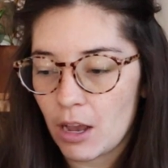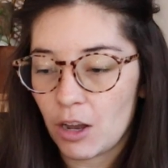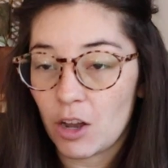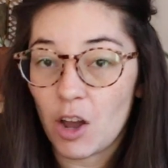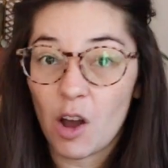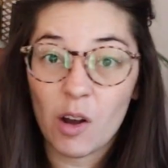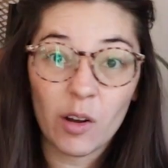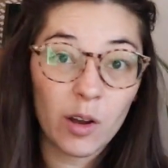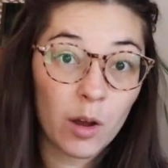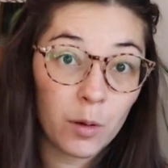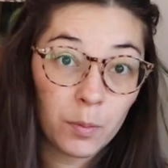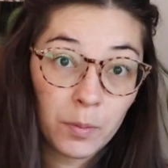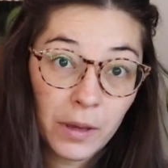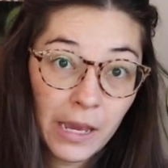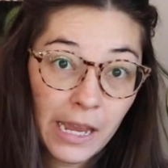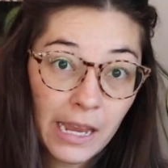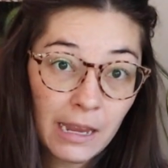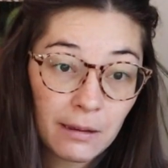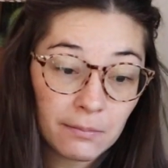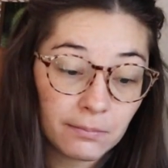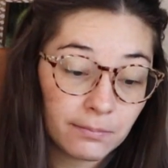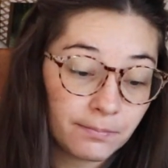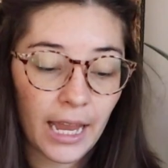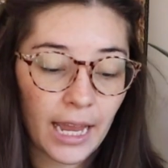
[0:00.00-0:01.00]
cocoa
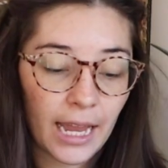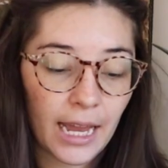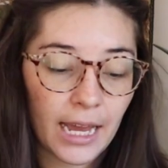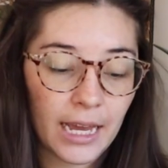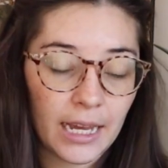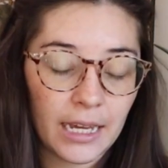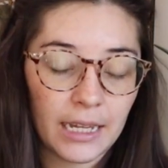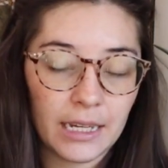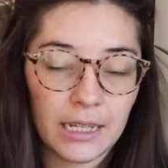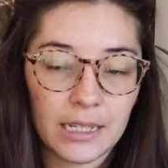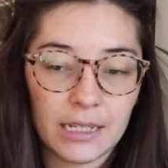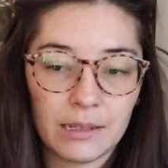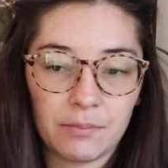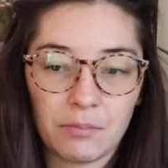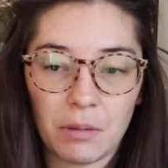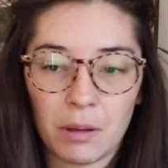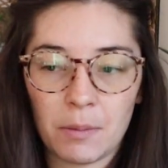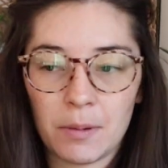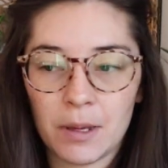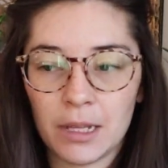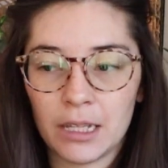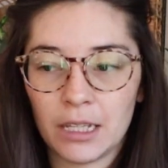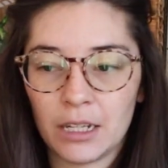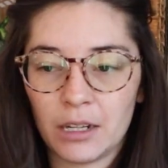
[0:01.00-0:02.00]
peat and
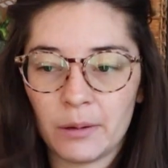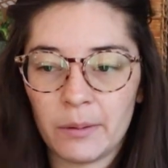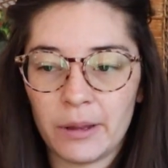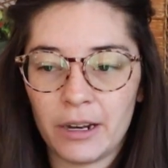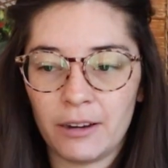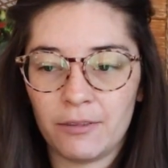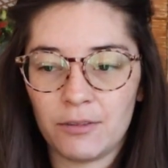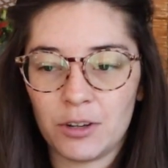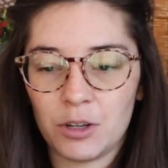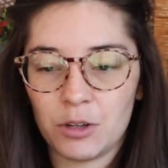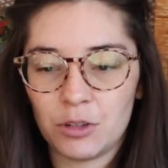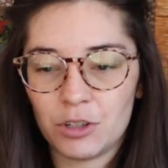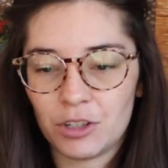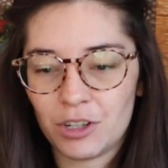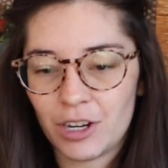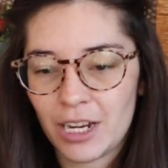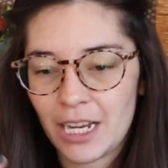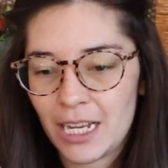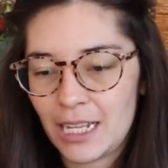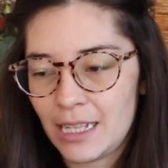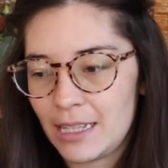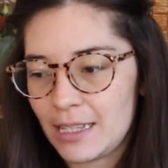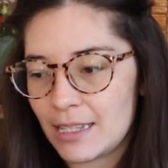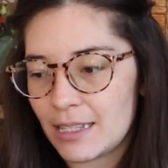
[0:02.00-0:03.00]
maybe a little bit of
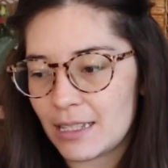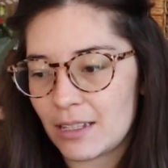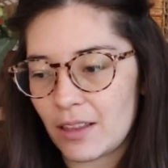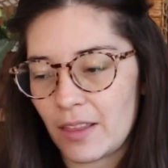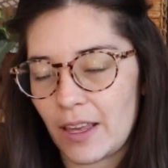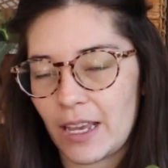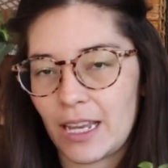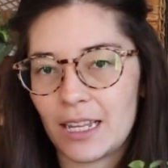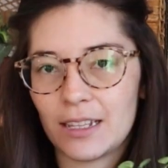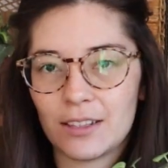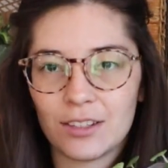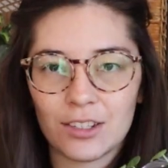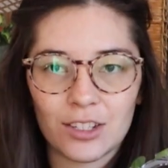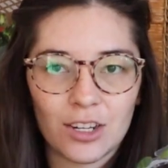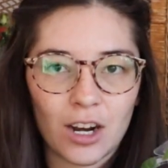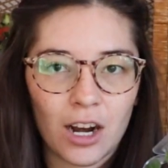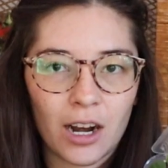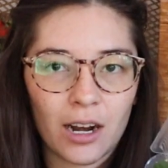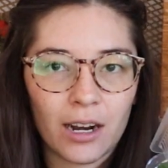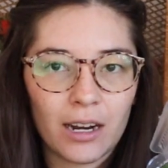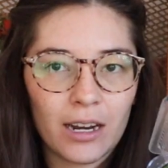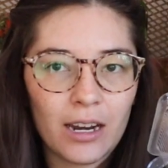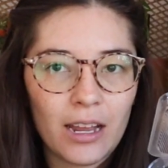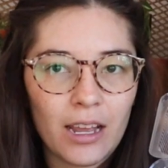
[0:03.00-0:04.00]
nutrients so they can
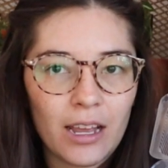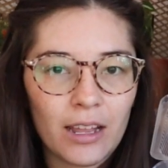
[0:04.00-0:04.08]
start